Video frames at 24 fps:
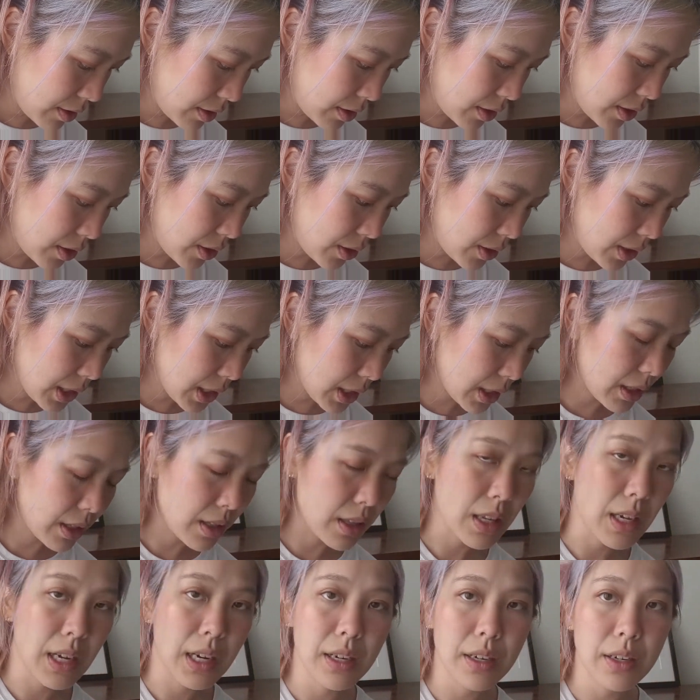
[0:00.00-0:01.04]
doing the
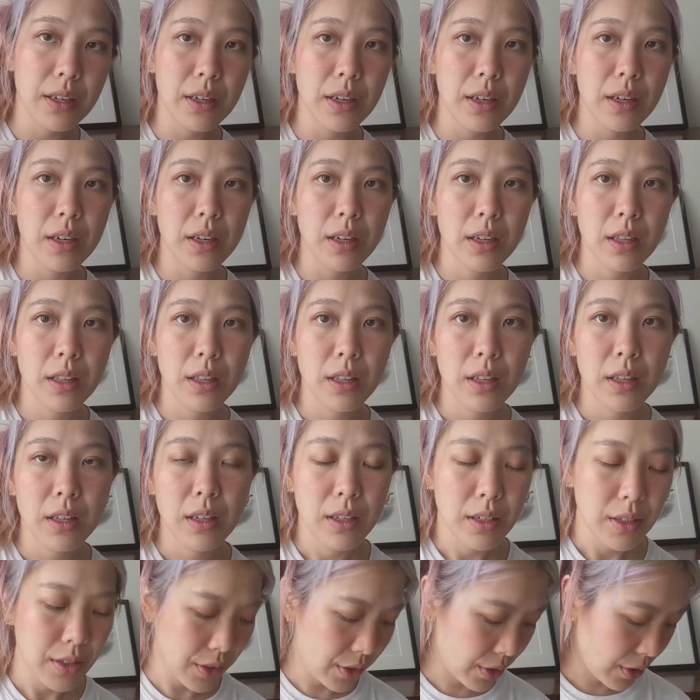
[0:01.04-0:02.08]
liner.
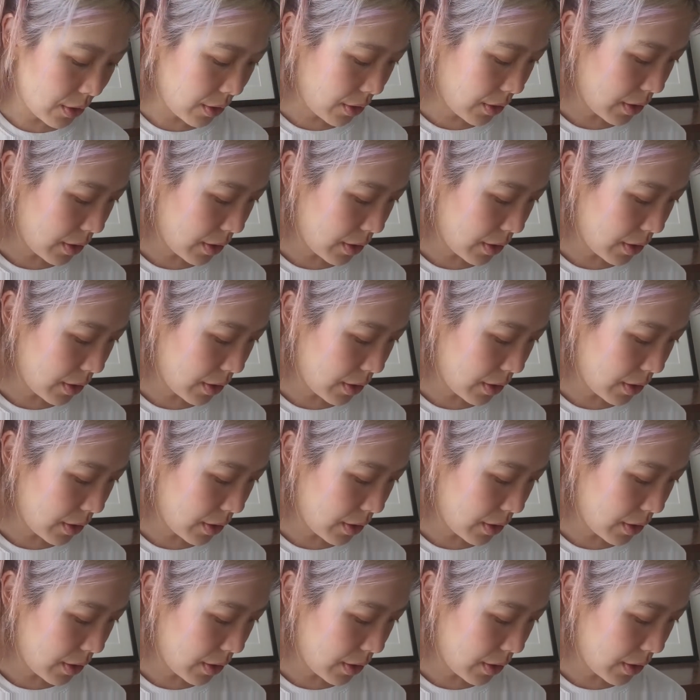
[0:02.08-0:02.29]
So I